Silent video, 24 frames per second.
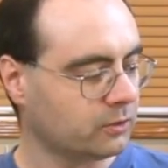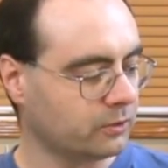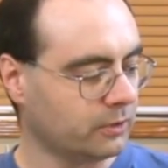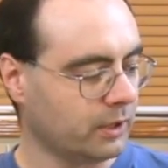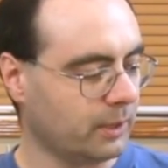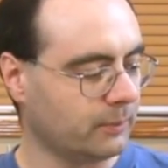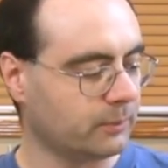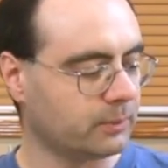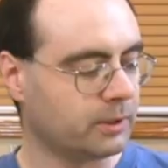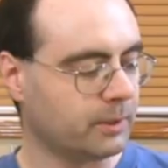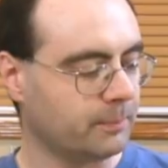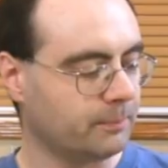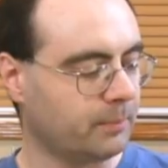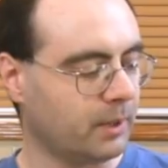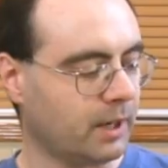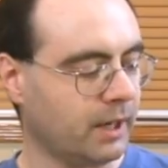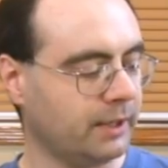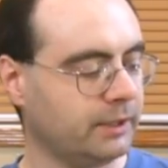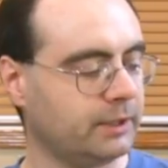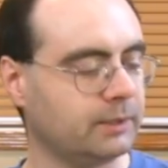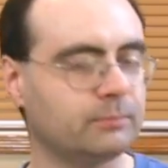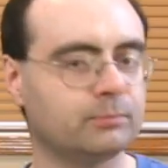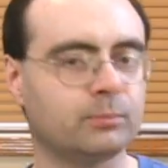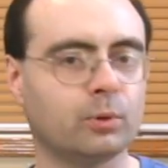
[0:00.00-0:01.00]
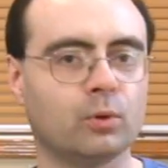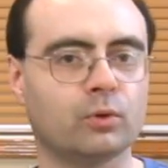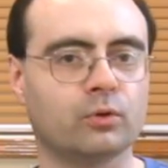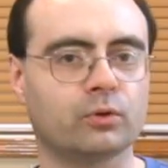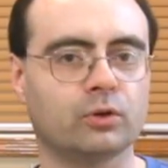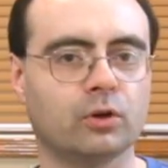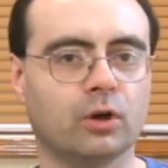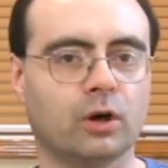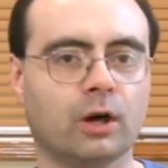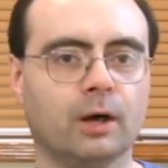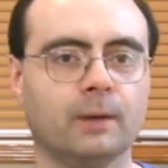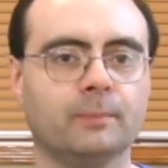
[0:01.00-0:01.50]
now I'm combining
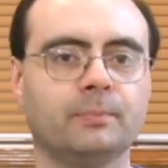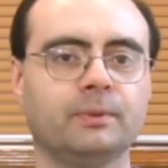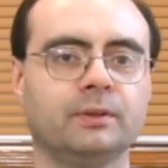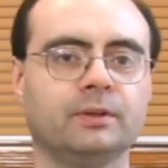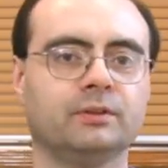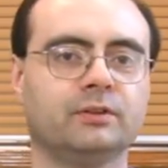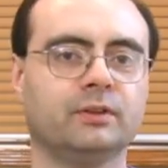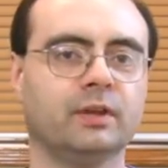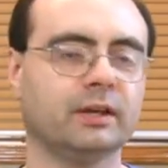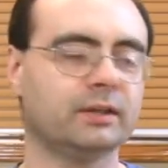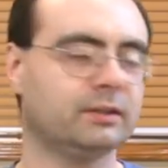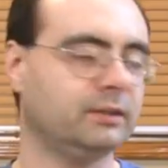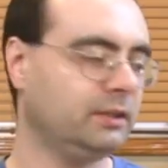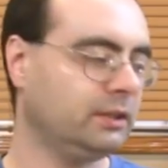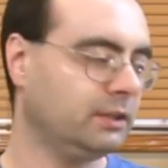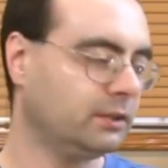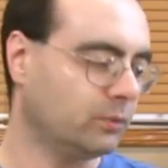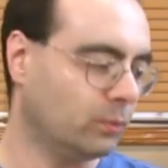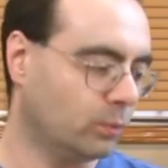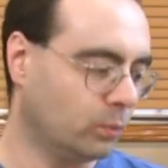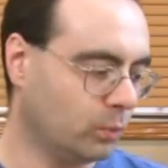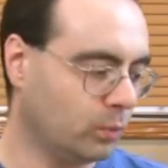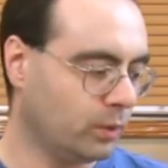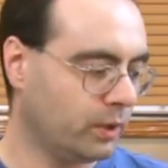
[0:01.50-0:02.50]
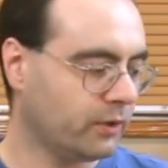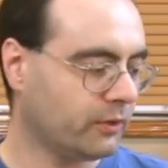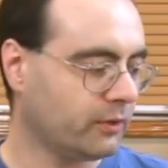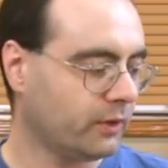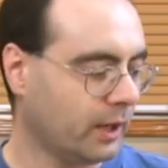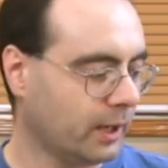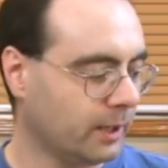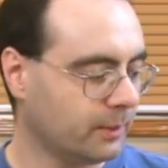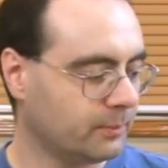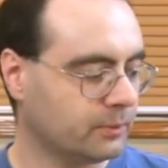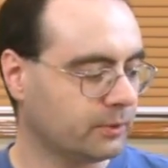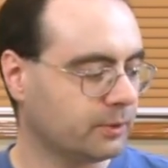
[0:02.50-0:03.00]
both comping technique with
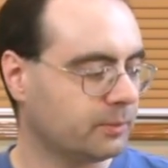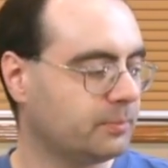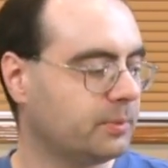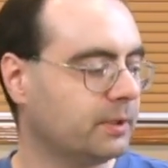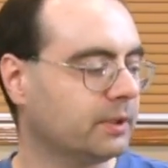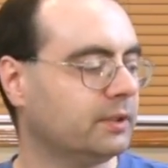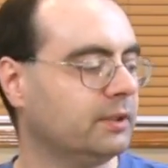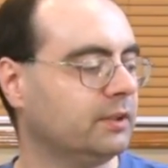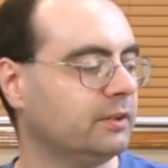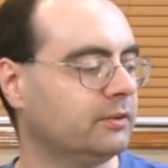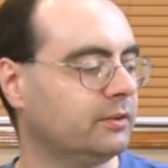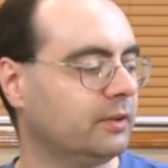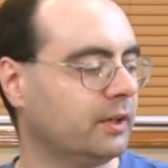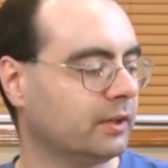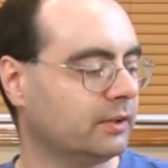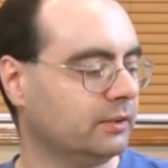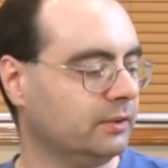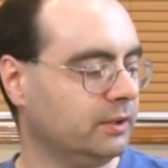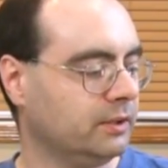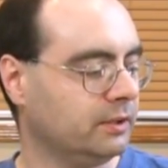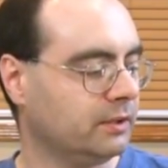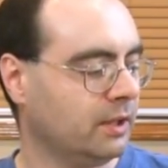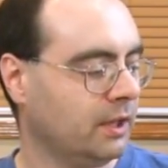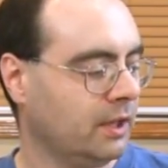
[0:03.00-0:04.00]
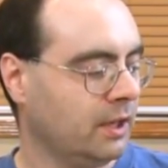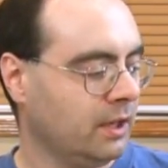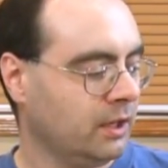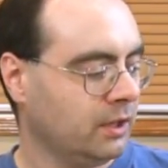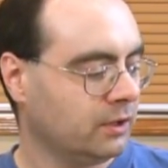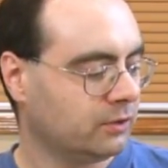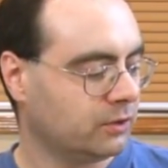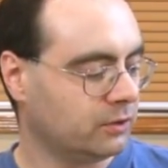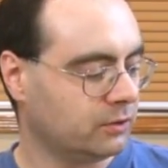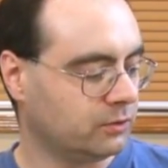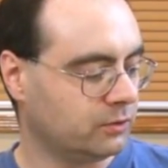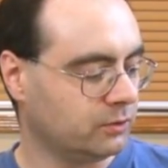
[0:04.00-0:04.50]
hybrid picking technique
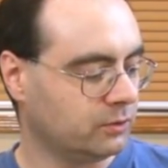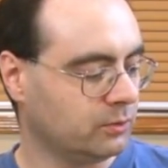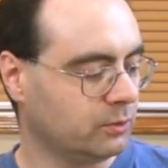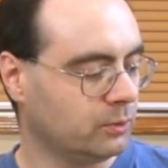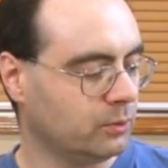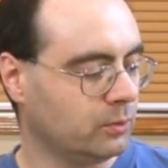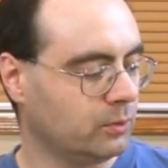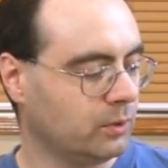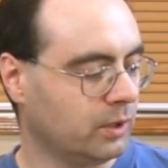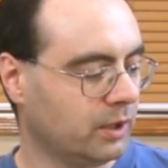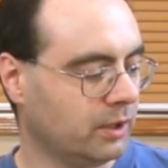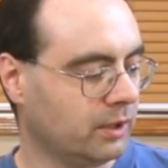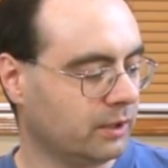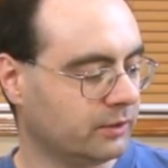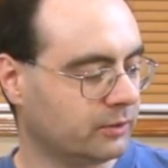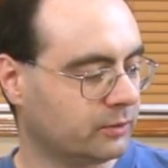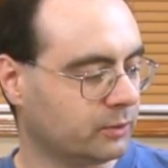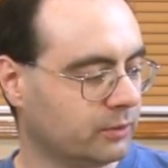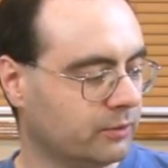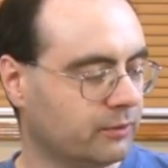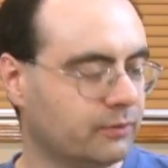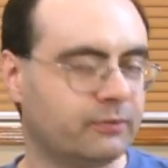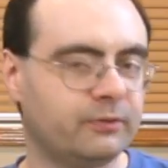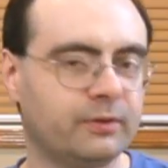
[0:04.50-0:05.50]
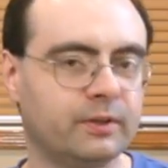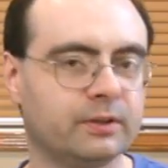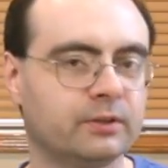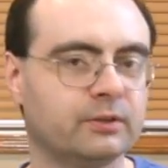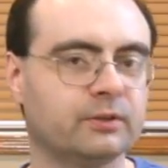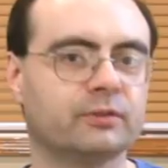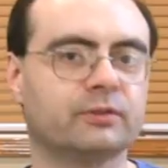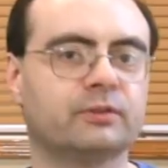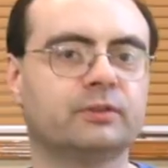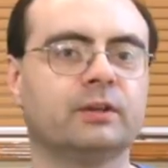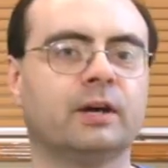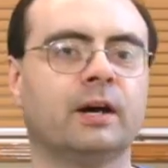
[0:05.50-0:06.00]
to do uh, sort of
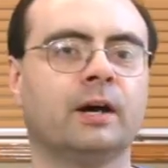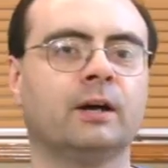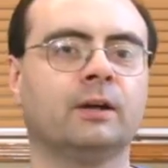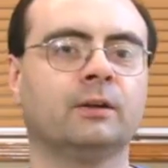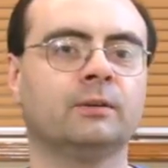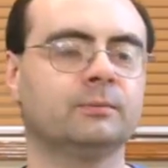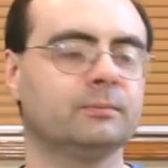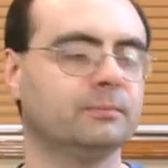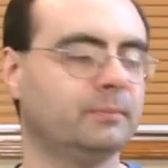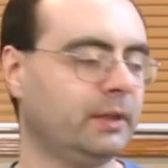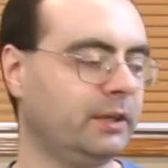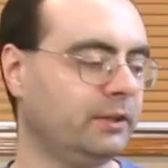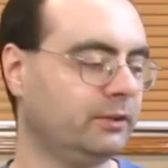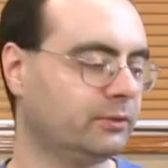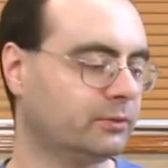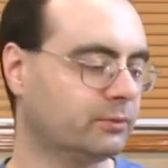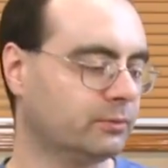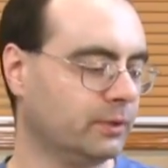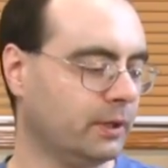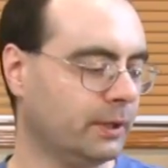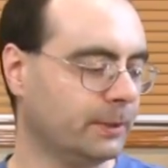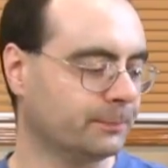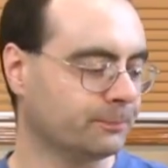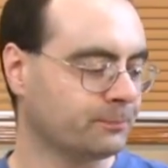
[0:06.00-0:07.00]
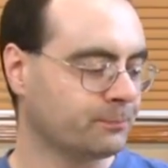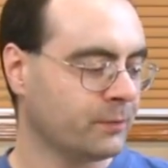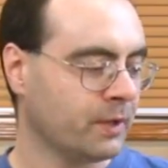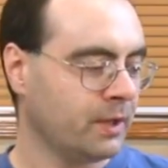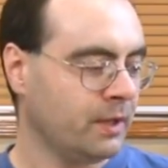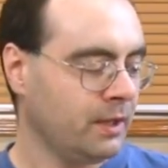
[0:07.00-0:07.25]
finger style based run.